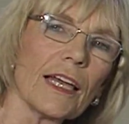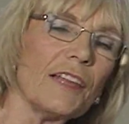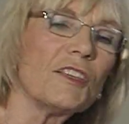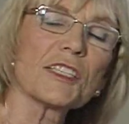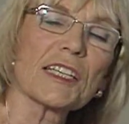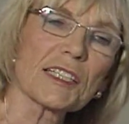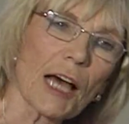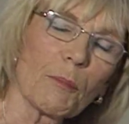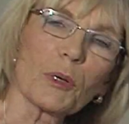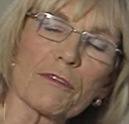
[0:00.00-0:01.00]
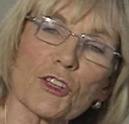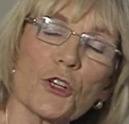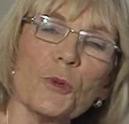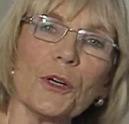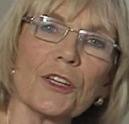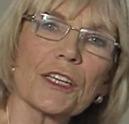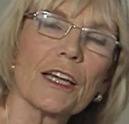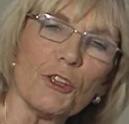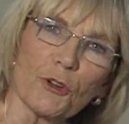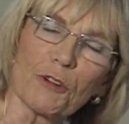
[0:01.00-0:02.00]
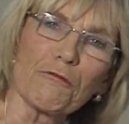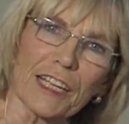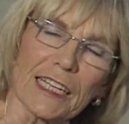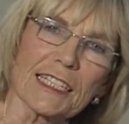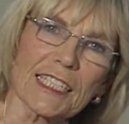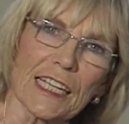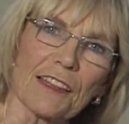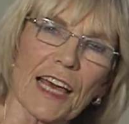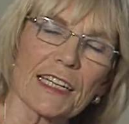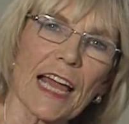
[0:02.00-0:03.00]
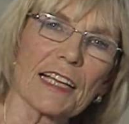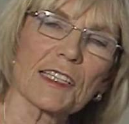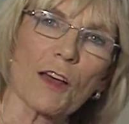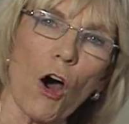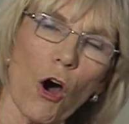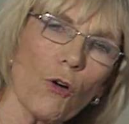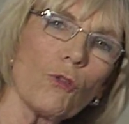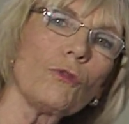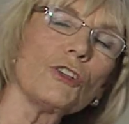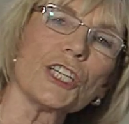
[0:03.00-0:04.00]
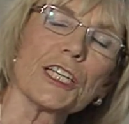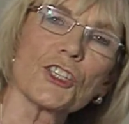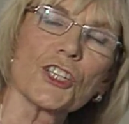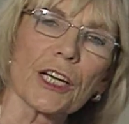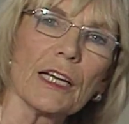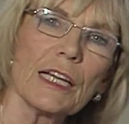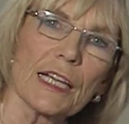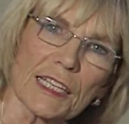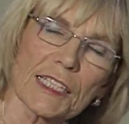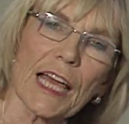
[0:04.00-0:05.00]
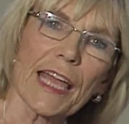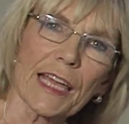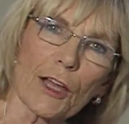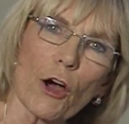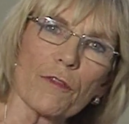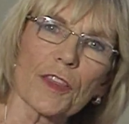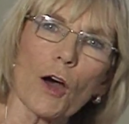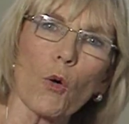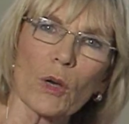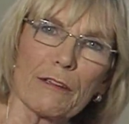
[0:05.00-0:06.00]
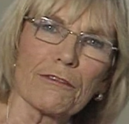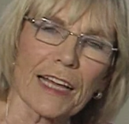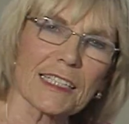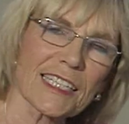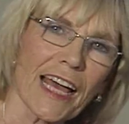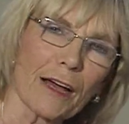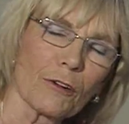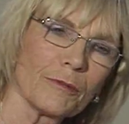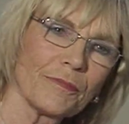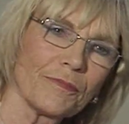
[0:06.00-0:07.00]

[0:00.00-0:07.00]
In this example of Schubert, you can really see that as the whole gesture is taking over the whole E-flat scale.